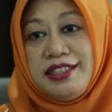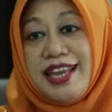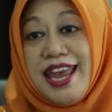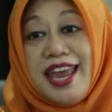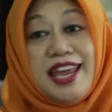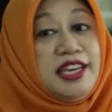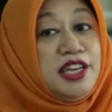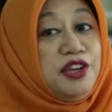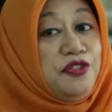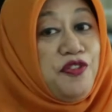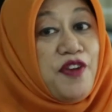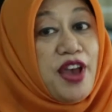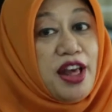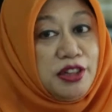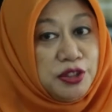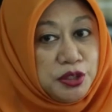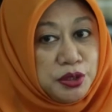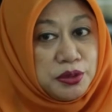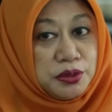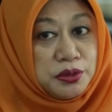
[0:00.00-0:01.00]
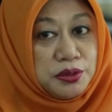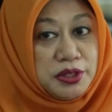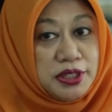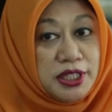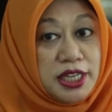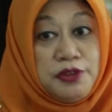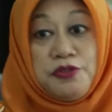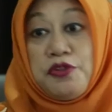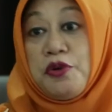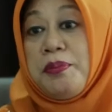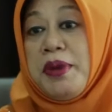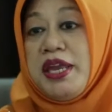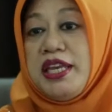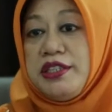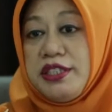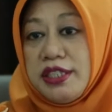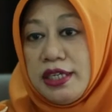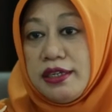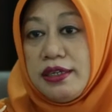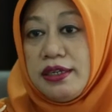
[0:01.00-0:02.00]
the added value, the
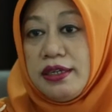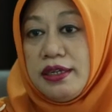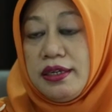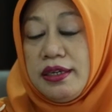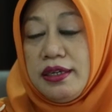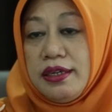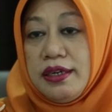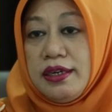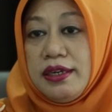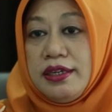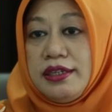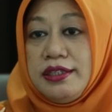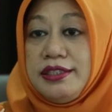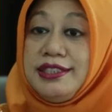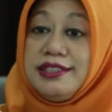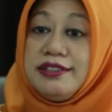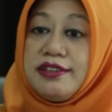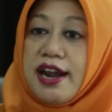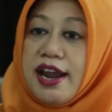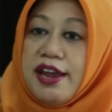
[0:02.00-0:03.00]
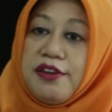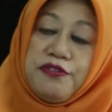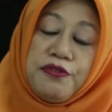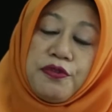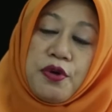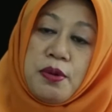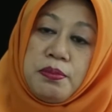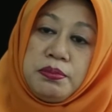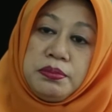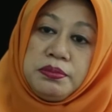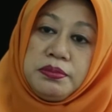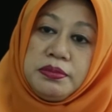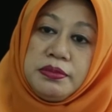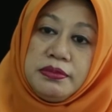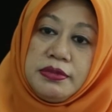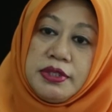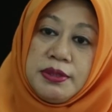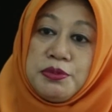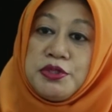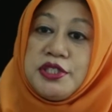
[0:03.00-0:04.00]
information uh, derived from
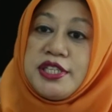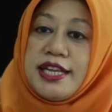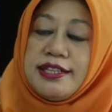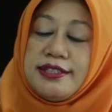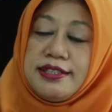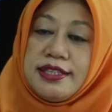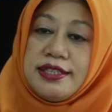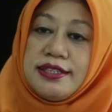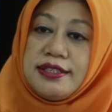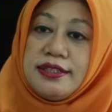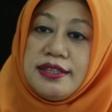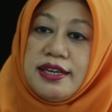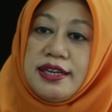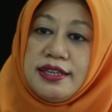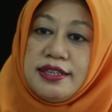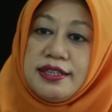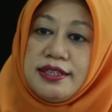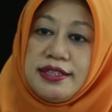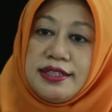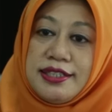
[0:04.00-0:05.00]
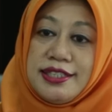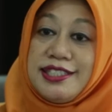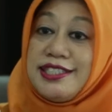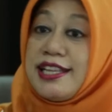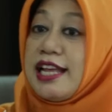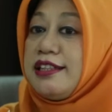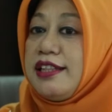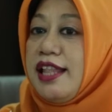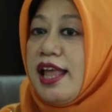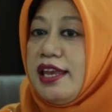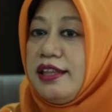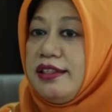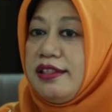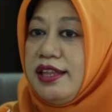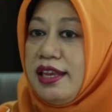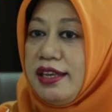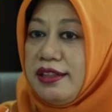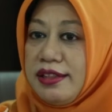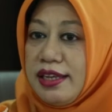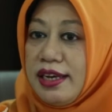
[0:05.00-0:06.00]
remote sensing uh, satellite
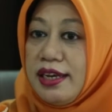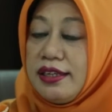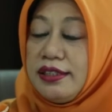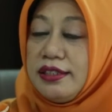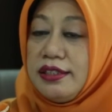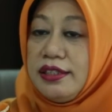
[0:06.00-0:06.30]
data.